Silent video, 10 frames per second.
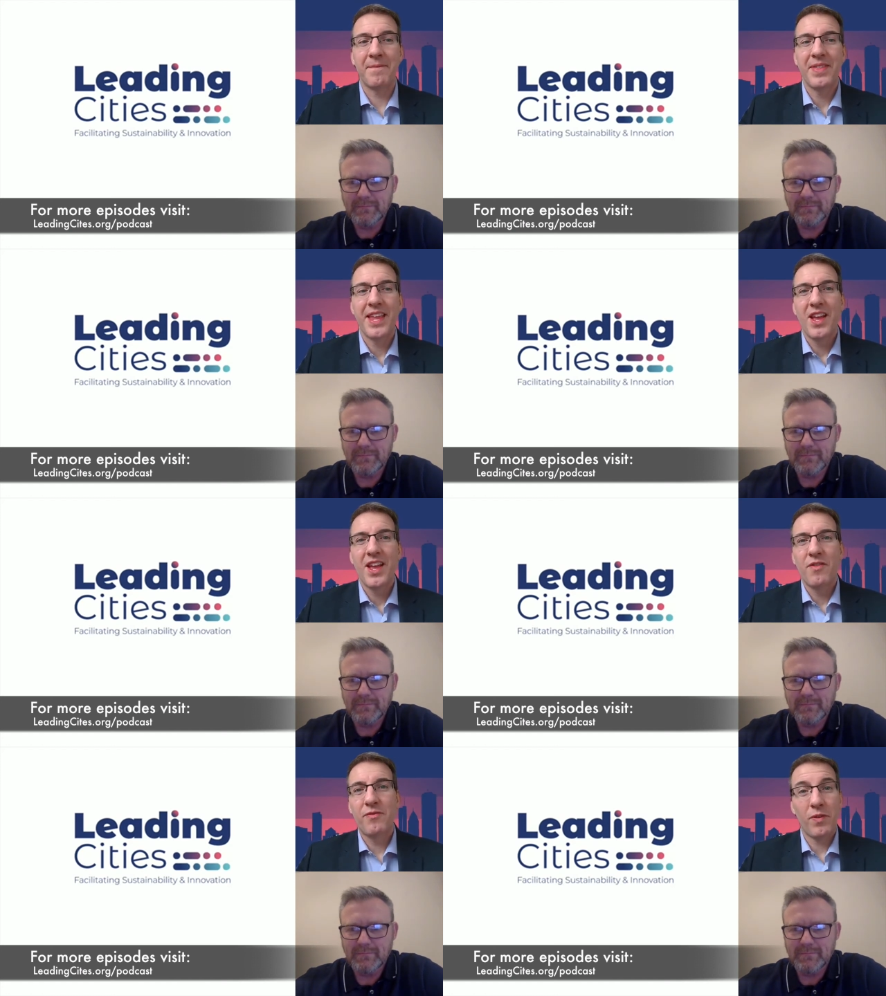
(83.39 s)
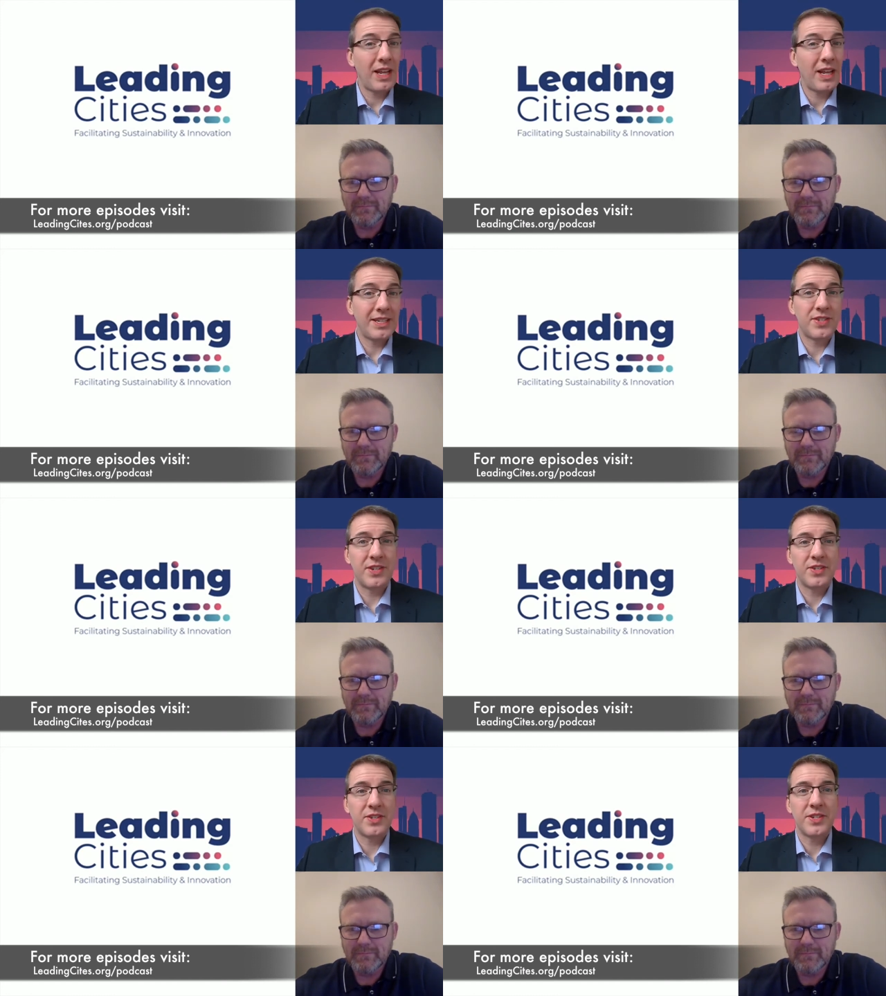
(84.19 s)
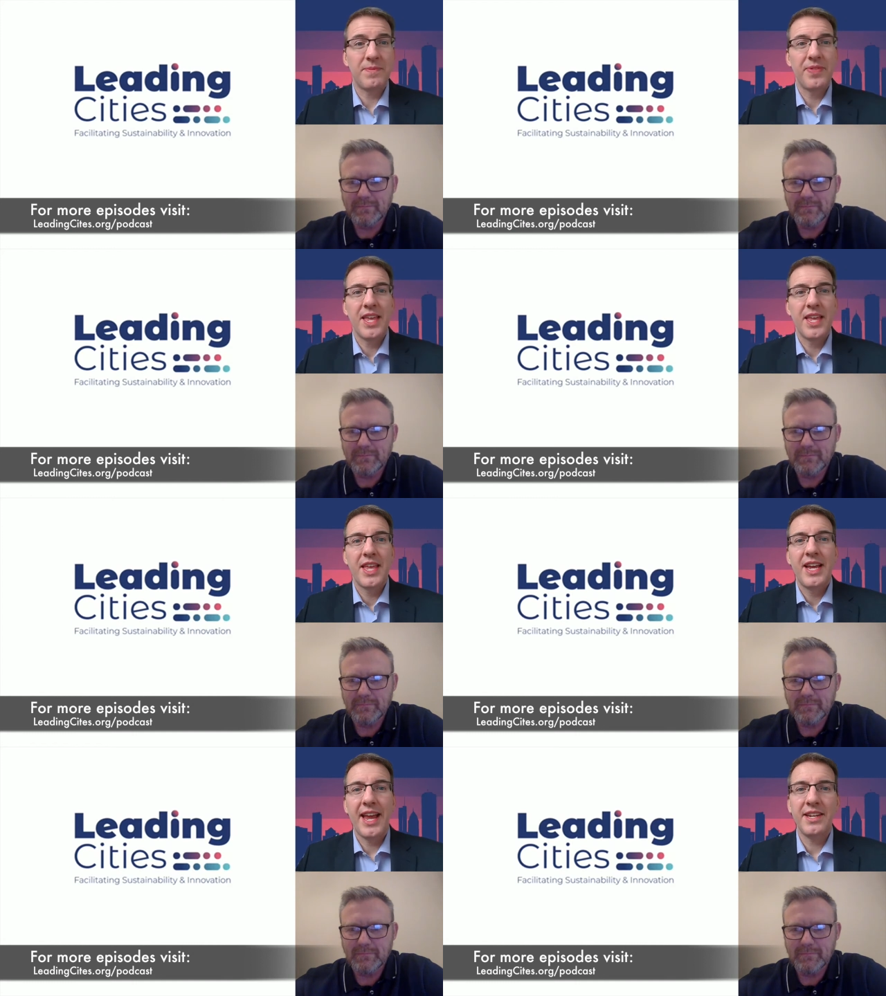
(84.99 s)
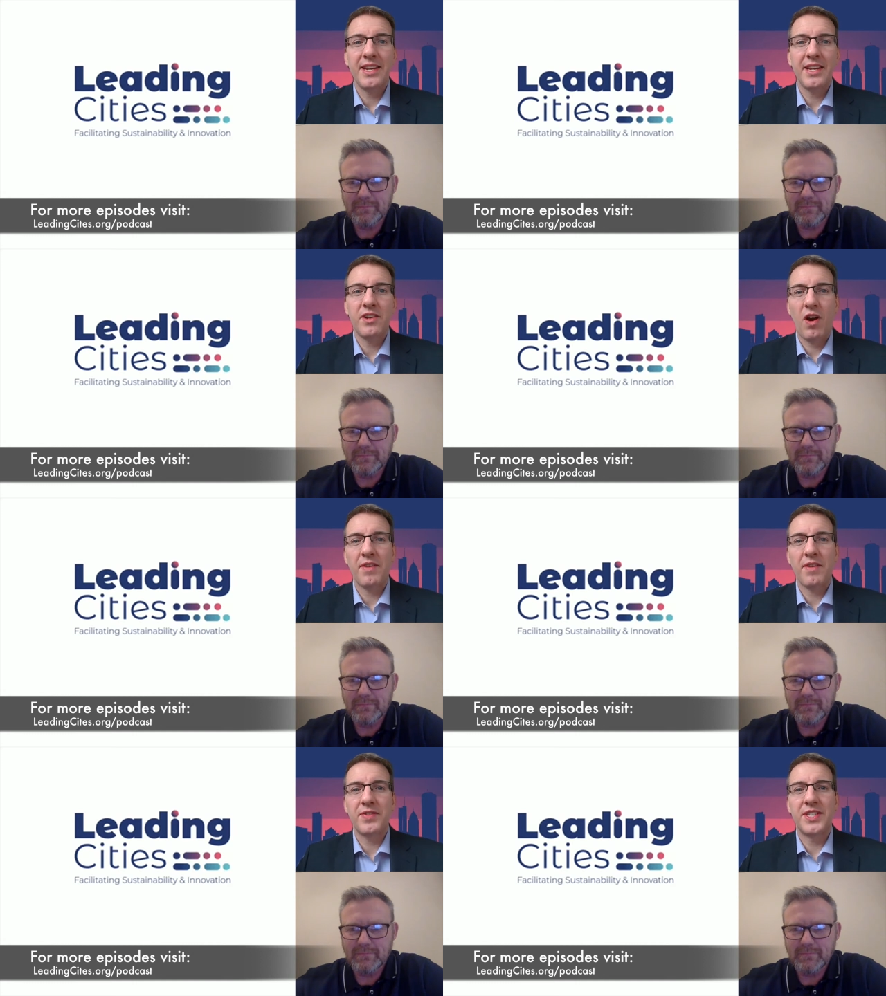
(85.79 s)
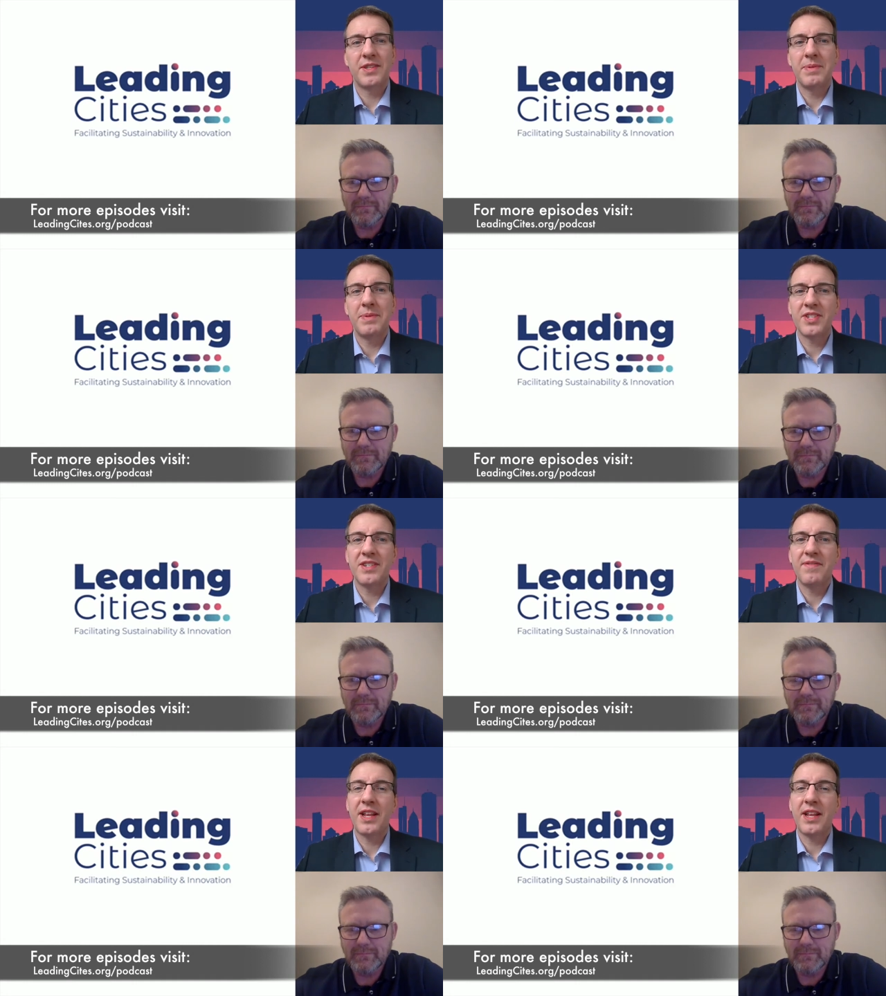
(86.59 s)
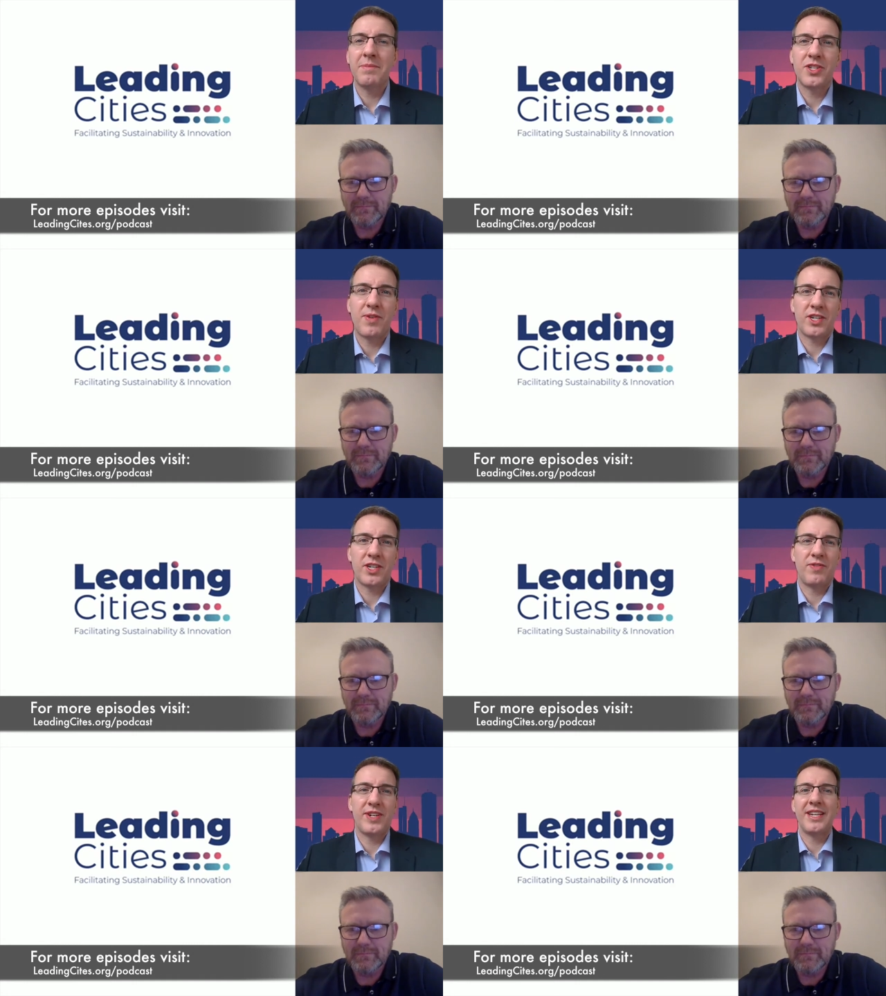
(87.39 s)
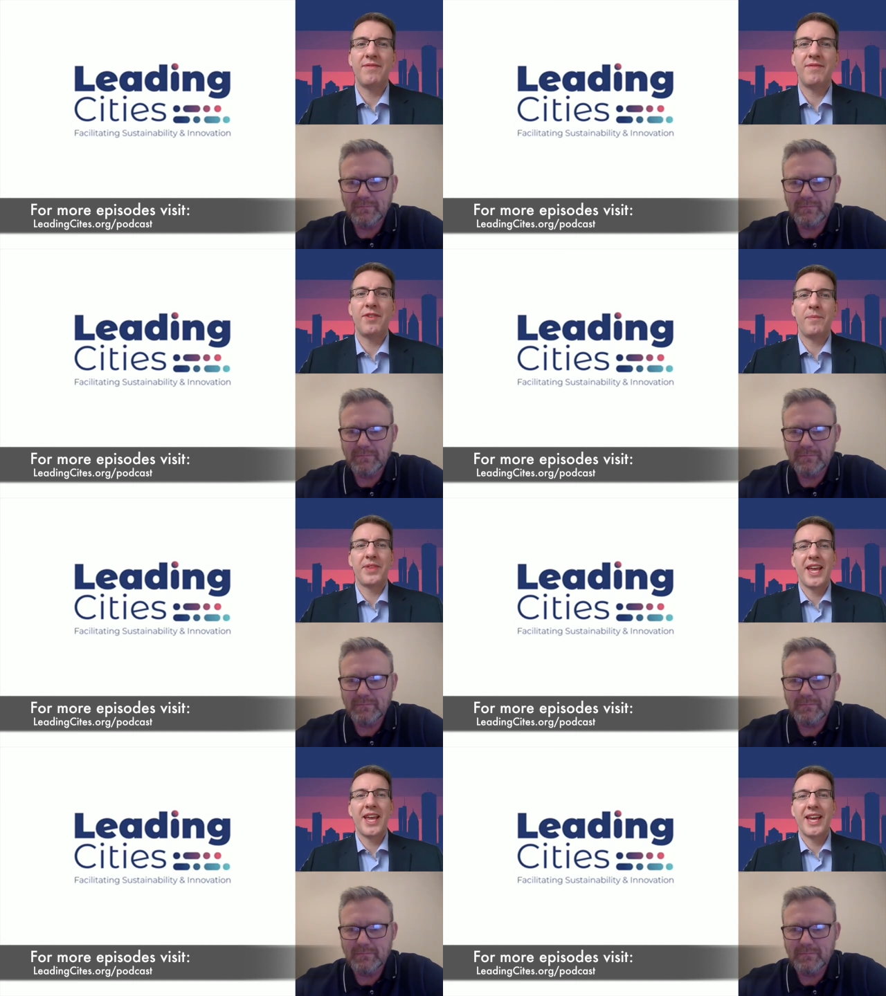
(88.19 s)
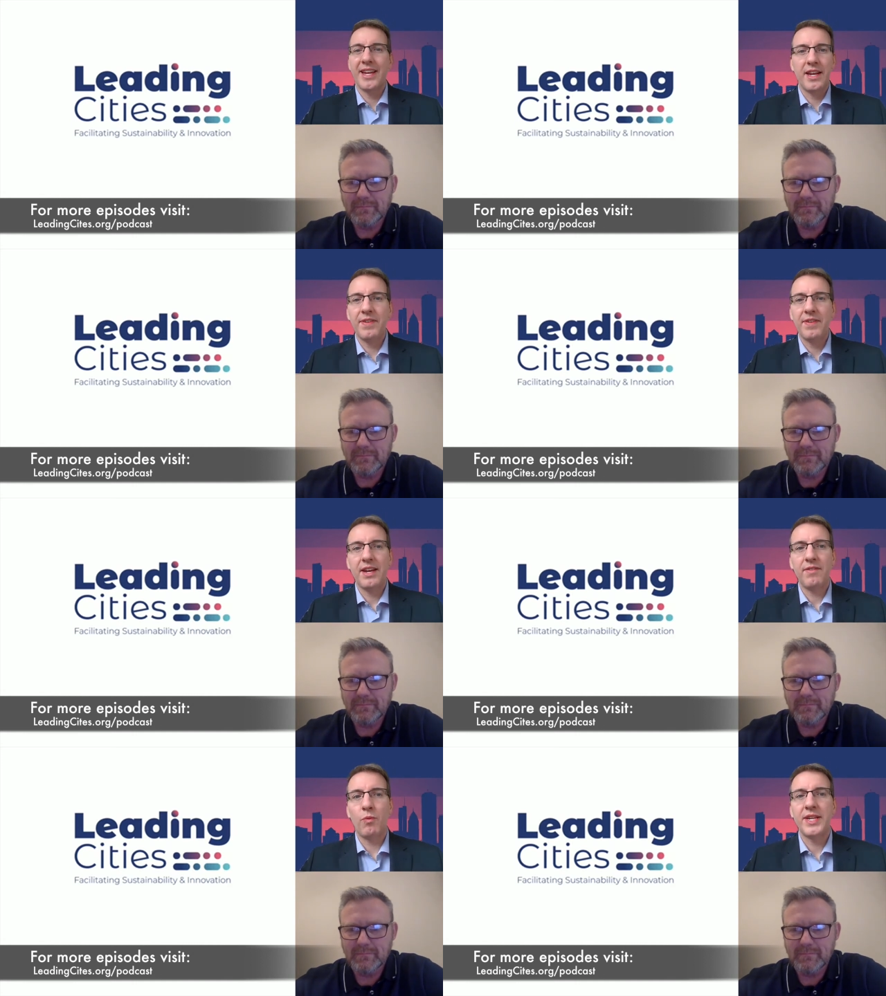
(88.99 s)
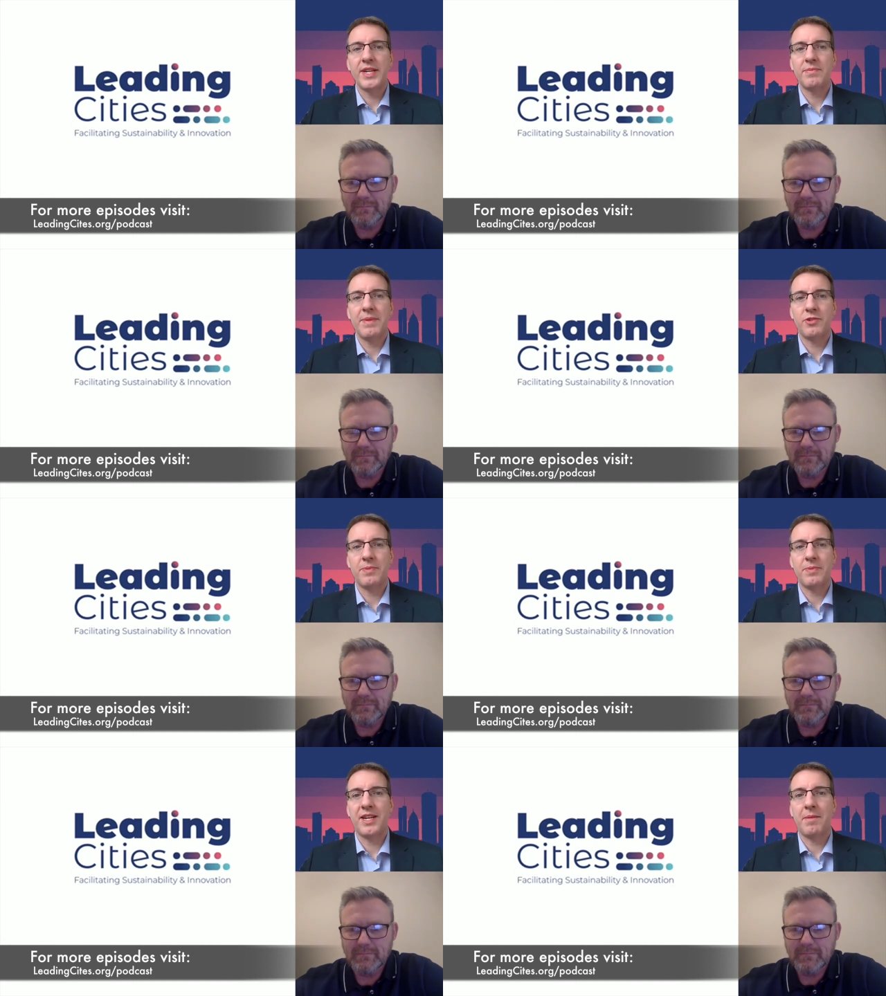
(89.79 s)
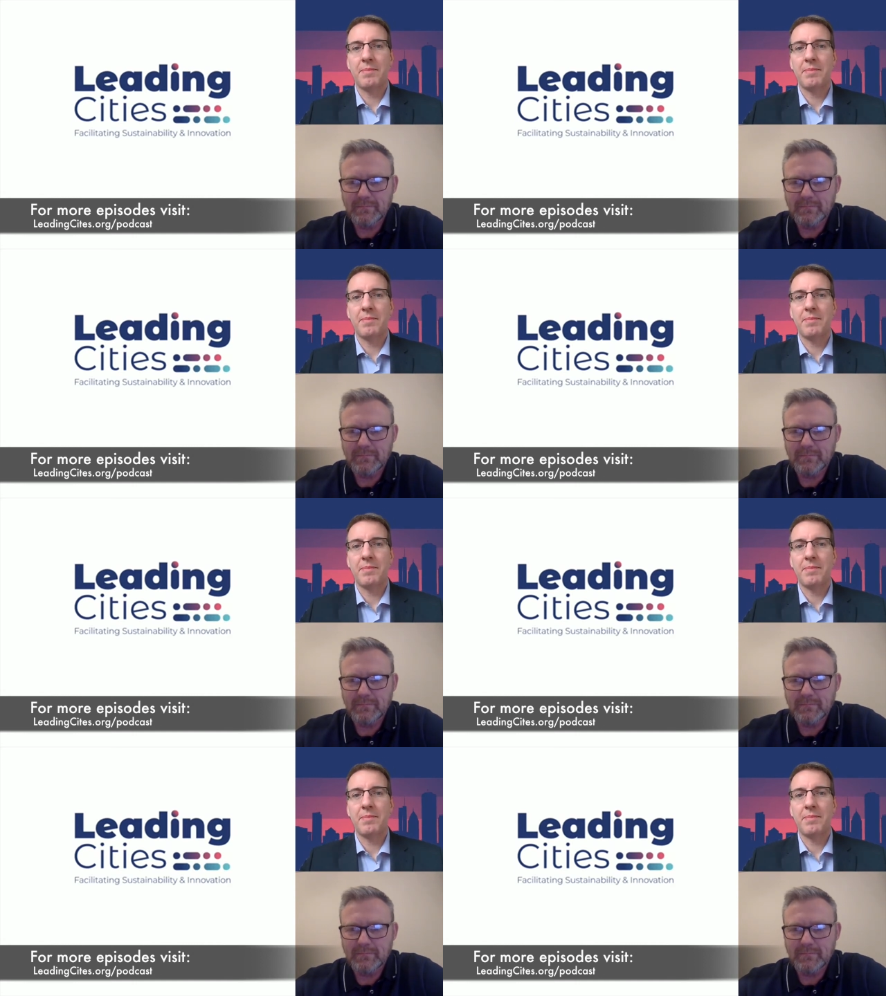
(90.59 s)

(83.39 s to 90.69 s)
Speaker 1: For our listeners, Andy Crofts is the Business Development Director at Enevo, an innovative waste management company that